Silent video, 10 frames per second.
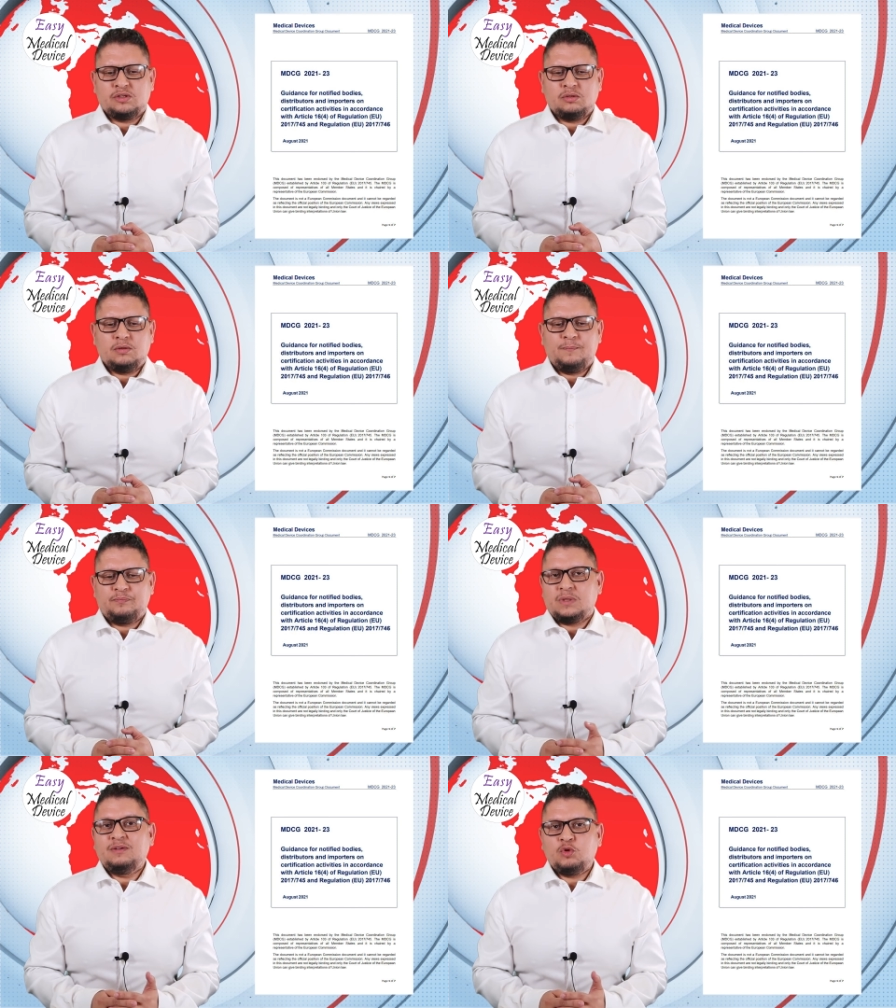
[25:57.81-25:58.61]

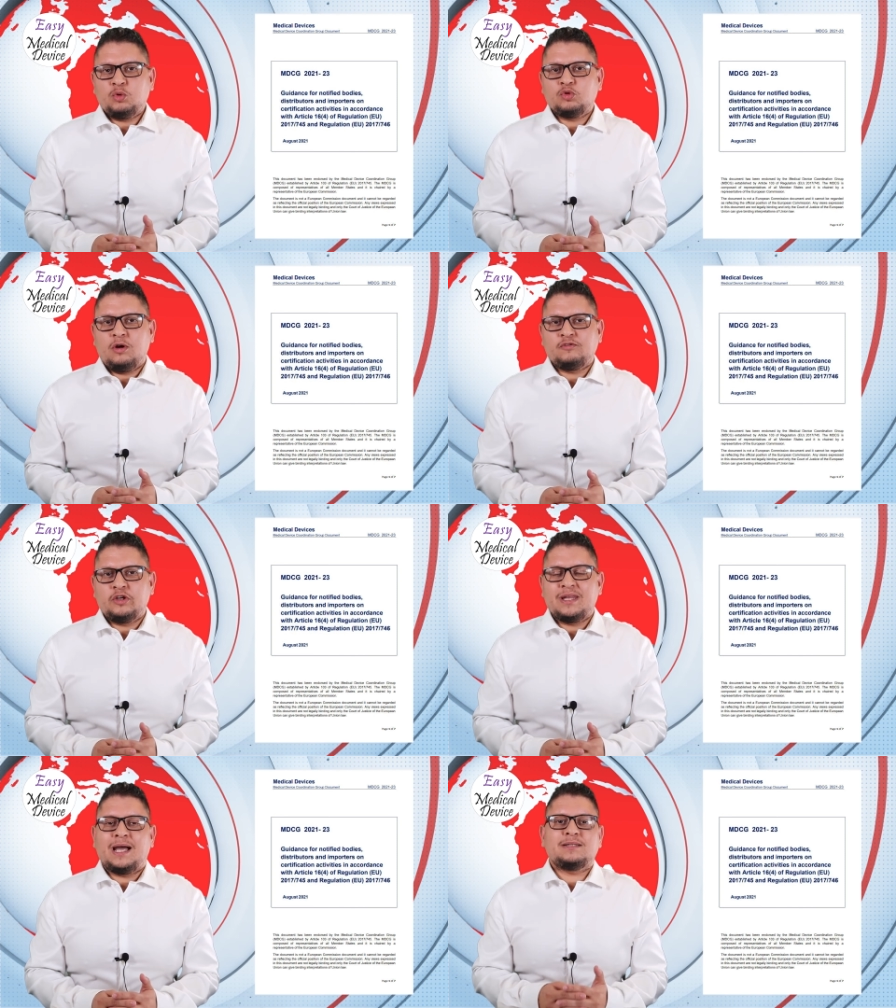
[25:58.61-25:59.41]
So if you want to
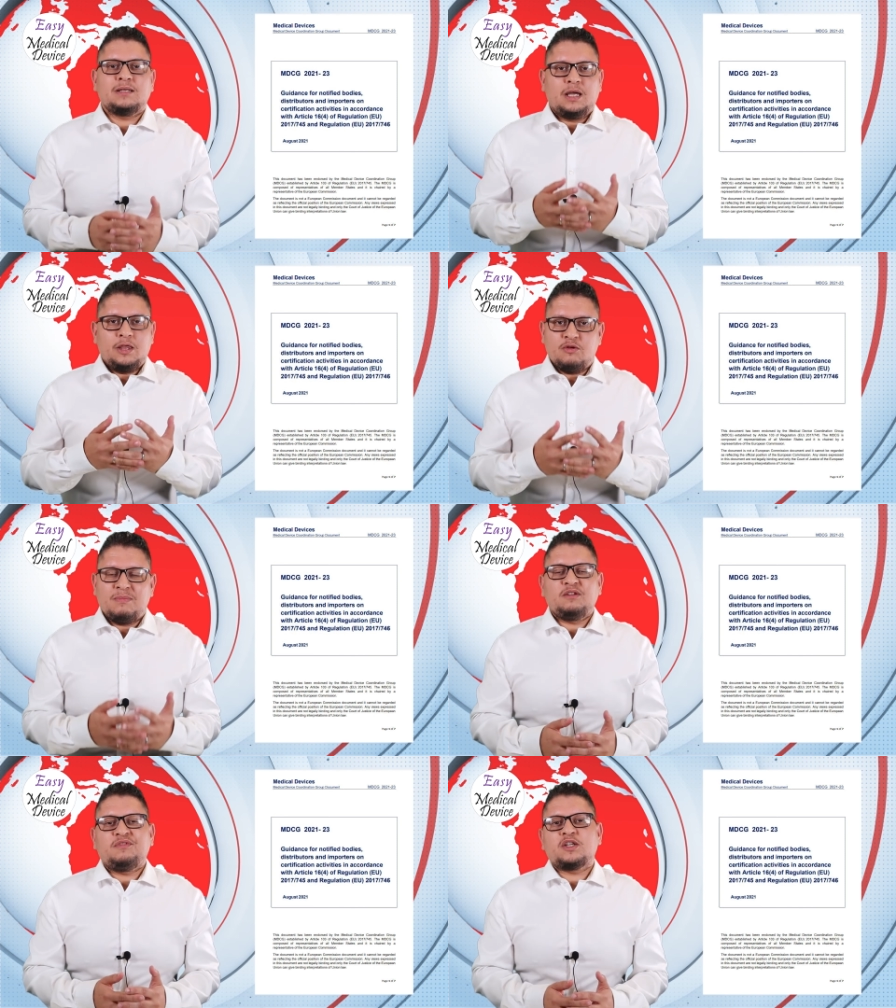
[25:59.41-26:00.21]
avoid that, the
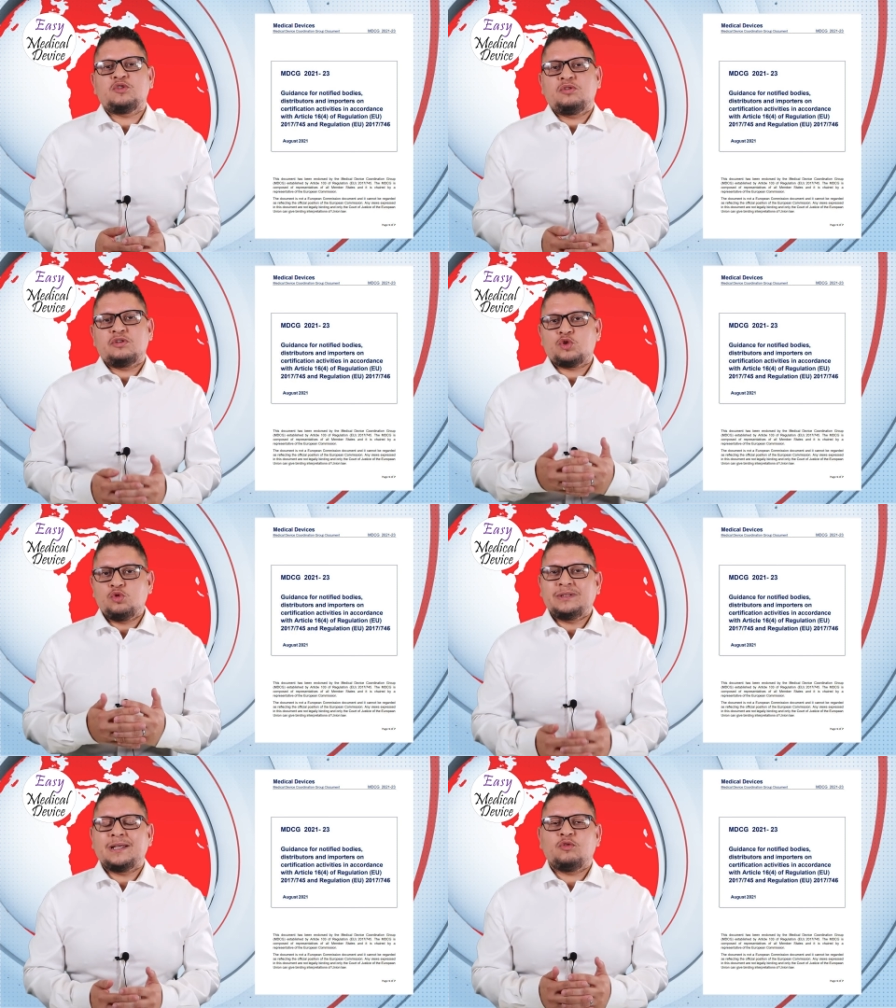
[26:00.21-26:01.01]
manufacturers
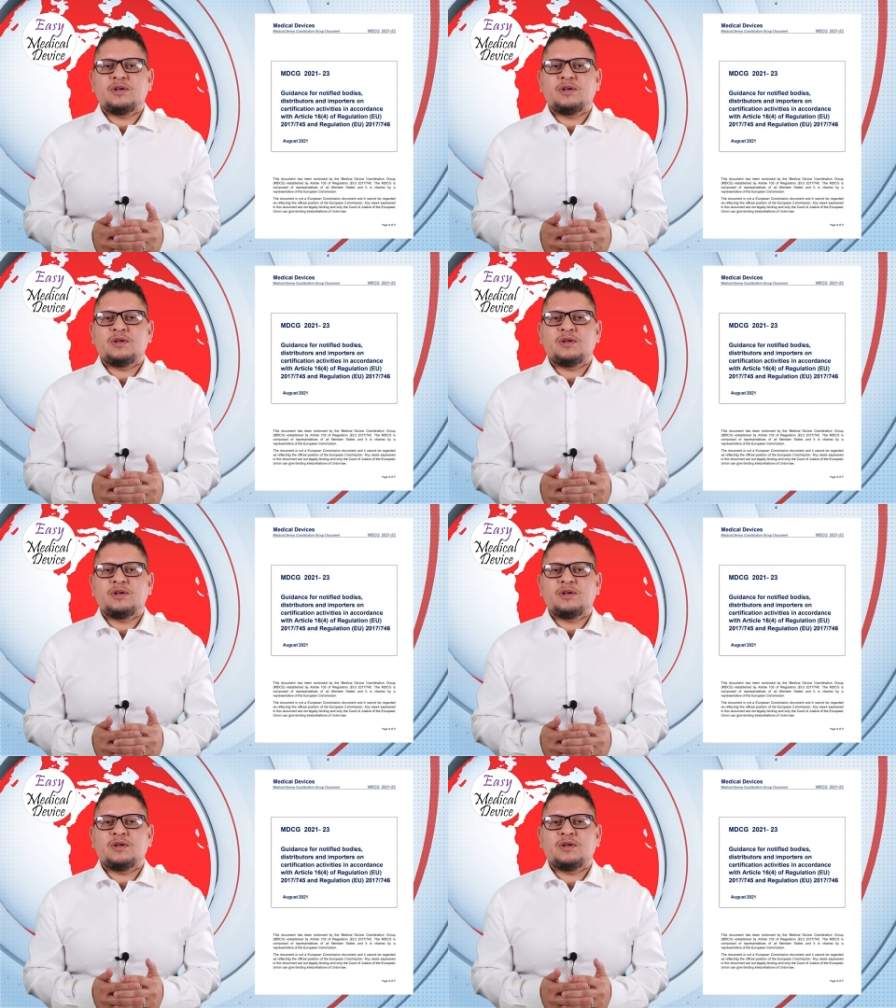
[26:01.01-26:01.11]
should take the